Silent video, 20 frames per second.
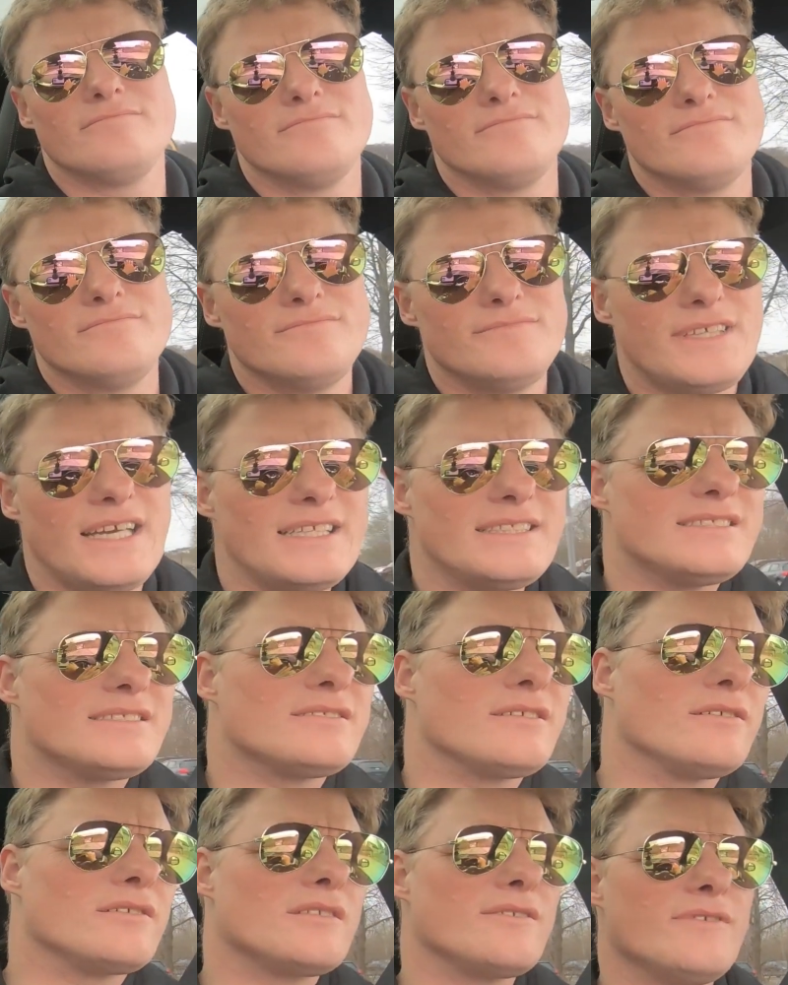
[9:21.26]
that's
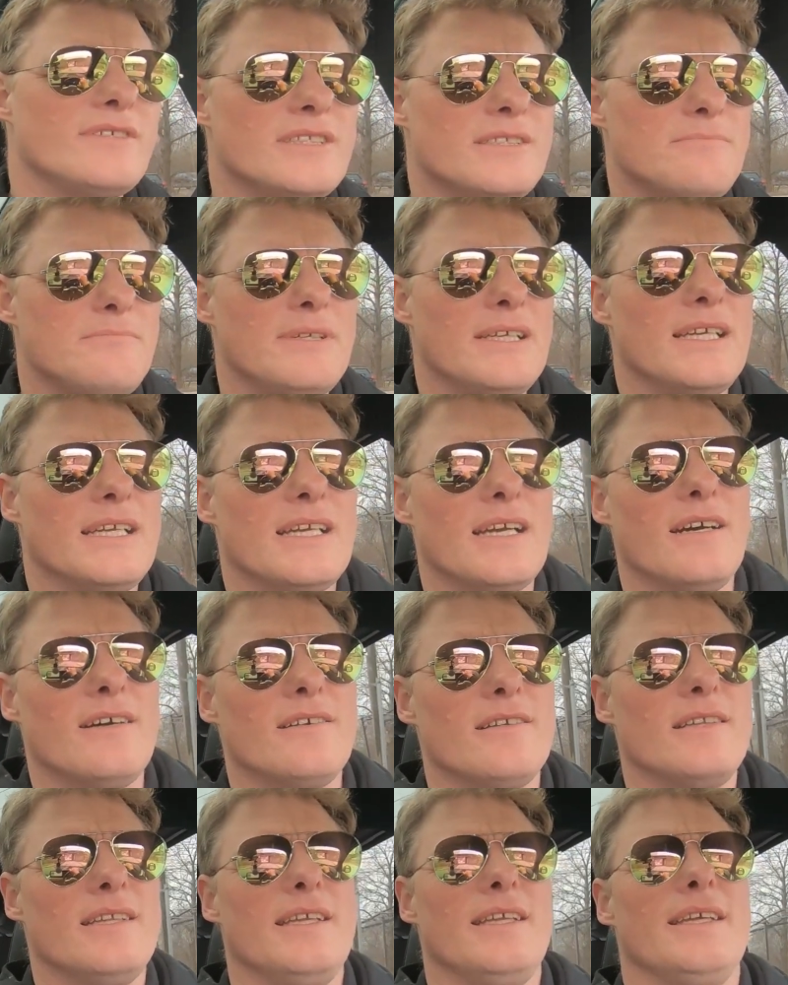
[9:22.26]
sort of in the big
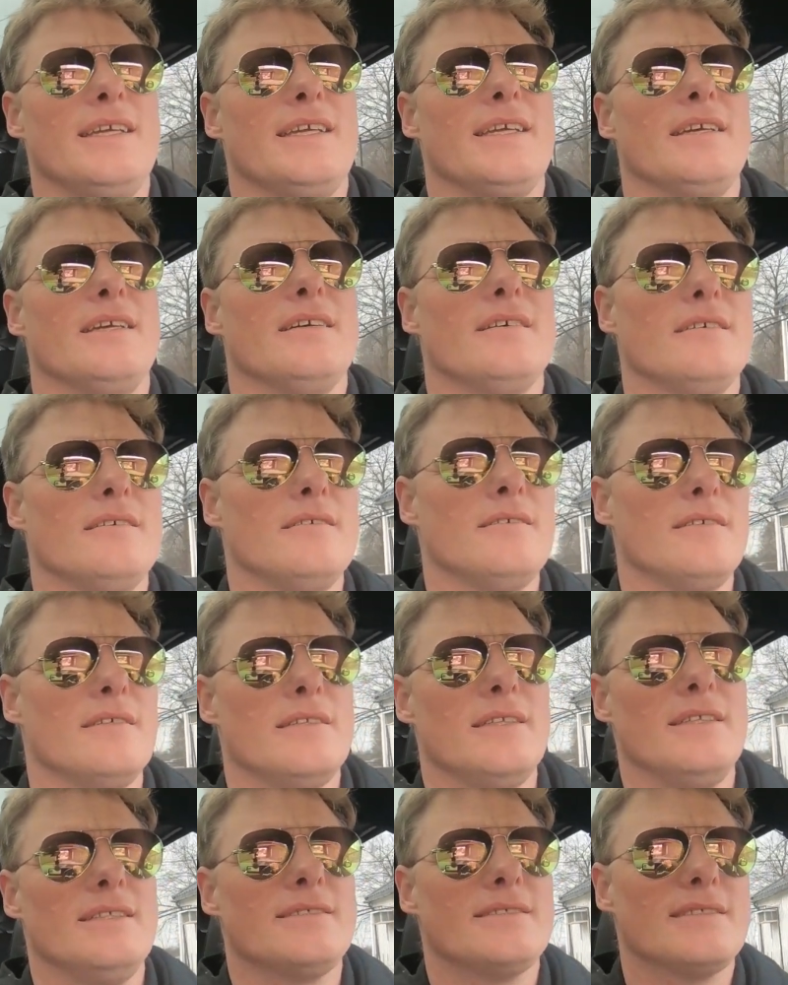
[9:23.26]
car league, at
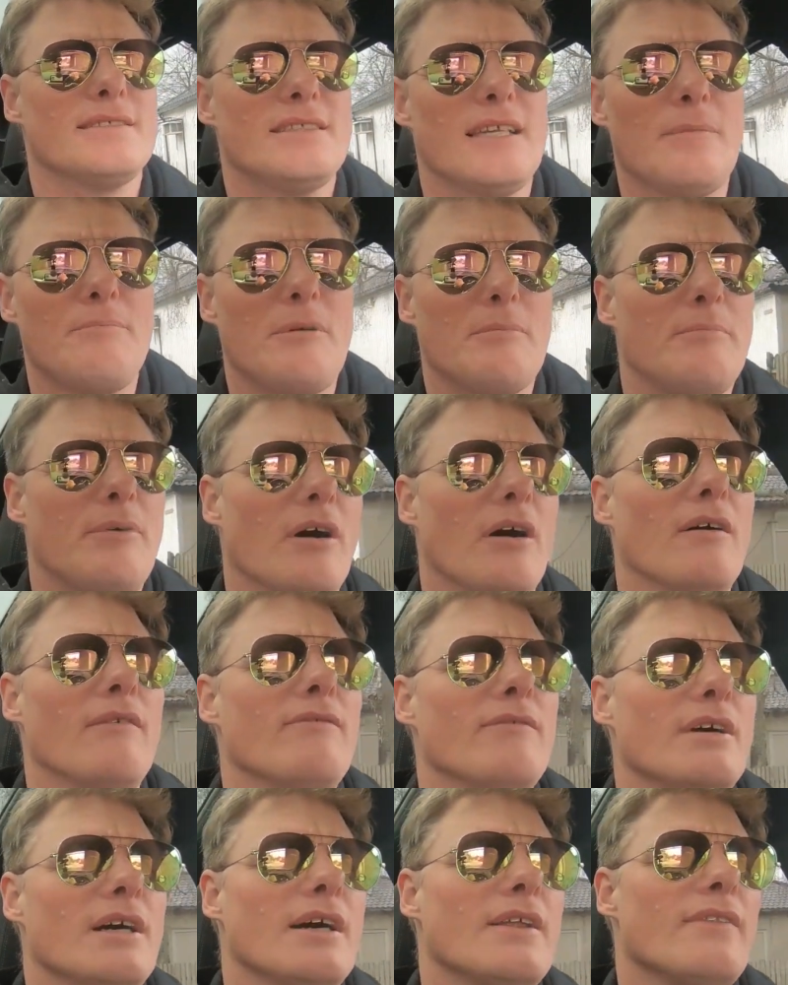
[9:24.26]
least a step
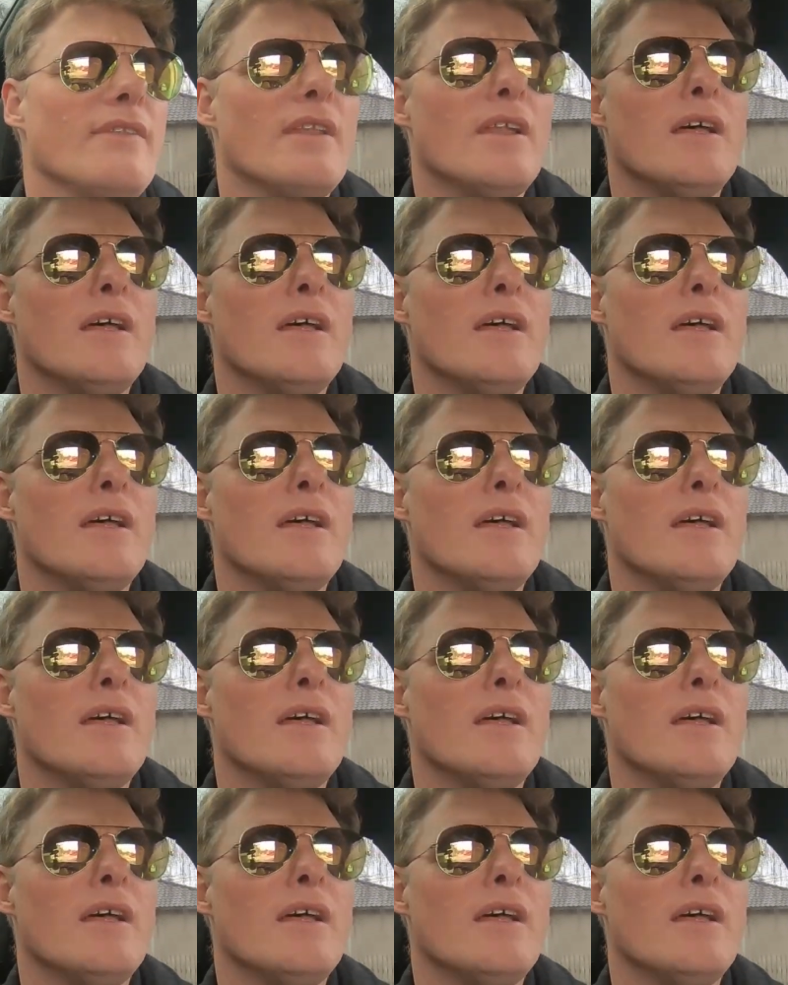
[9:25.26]
above. And